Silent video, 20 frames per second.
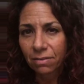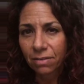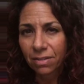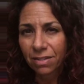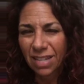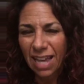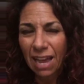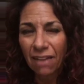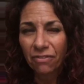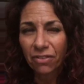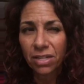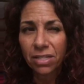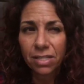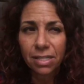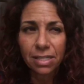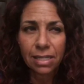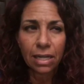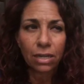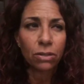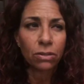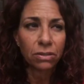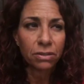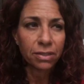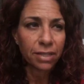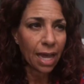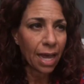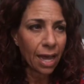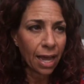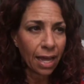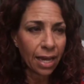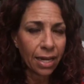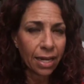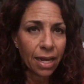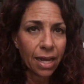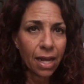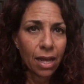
because every single day